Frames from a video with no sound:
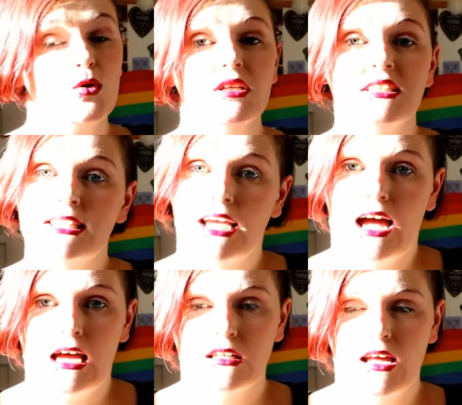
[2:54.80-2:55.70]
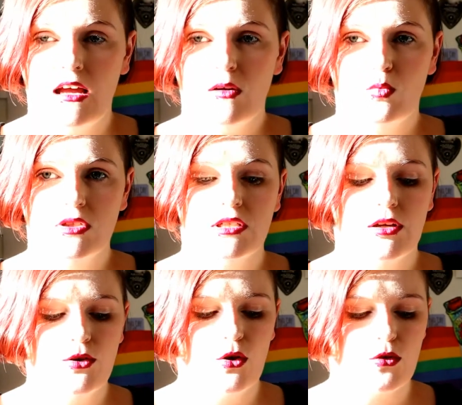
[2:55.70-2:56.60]
Dolan's Cadillac
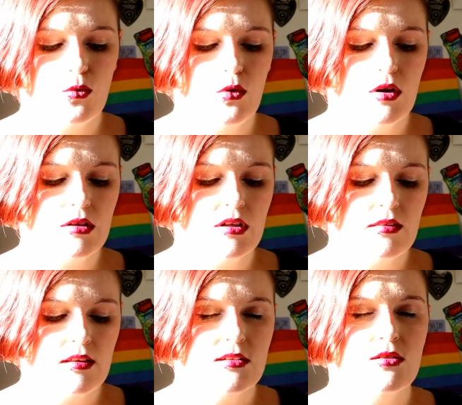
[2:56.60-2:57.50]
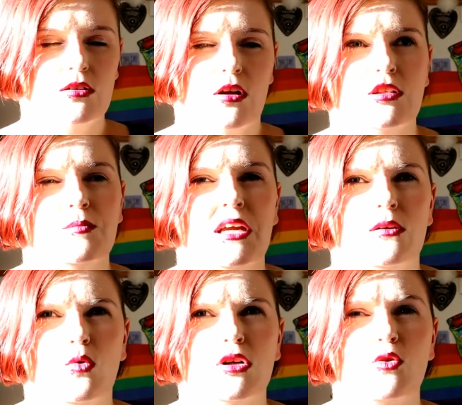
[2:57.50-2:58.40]
was another one that stood out to me.
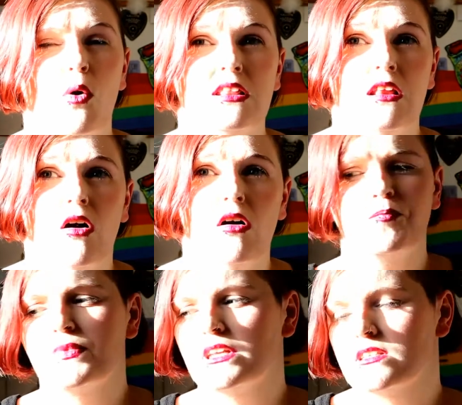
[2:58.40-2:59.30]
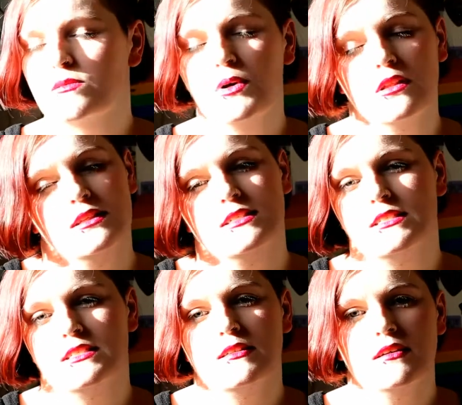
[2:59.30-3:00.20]
It was quite long. It's about
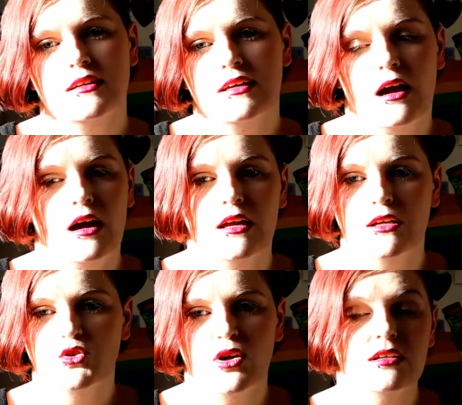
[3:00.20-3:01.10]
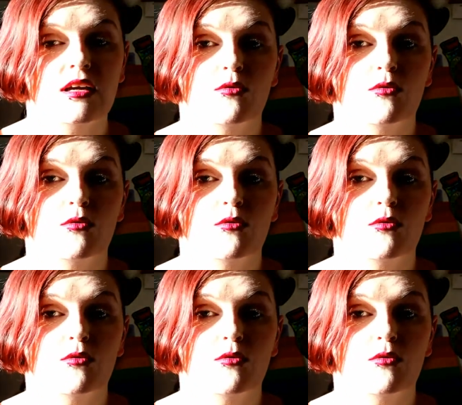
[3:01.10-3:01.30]
this guy trying